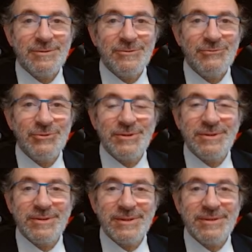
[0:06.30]
Very
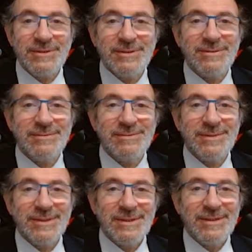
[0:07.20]
nice.
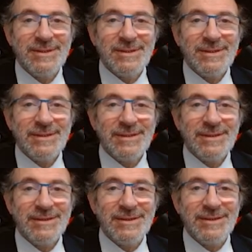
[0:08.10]

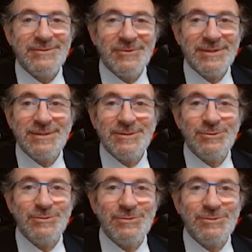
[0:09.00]
I invite you
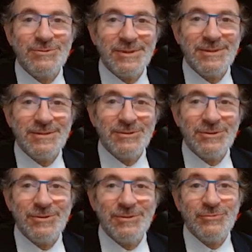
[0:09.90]
to try to
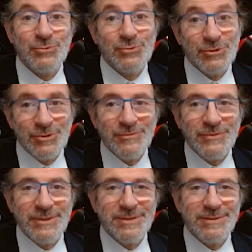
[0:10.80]
solve
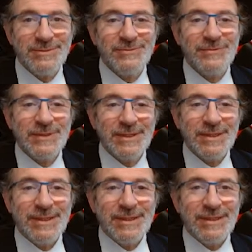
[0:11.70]
it,
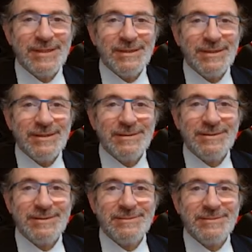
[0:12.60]

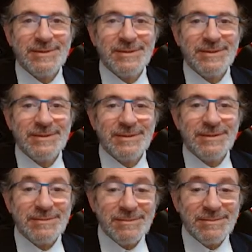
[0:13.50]
and
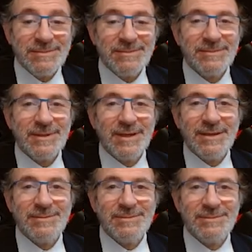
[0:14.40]

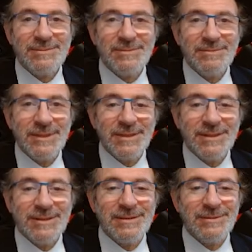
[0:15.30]
I'm
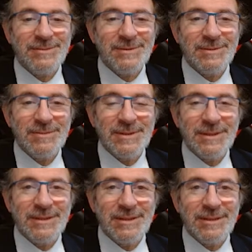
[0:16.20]
beginning
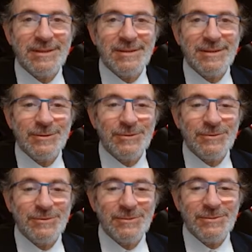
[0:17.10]
immediately
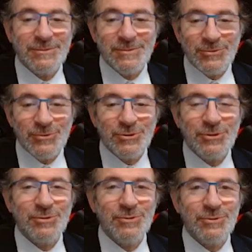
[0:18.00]
to
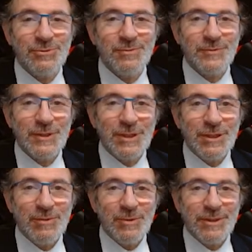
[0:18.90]
show
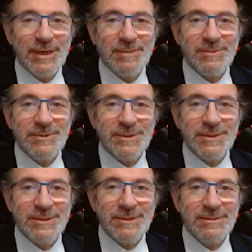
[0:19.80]
what happens
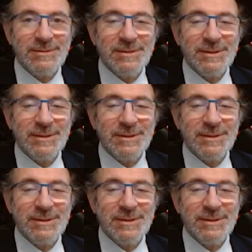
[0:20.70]
here.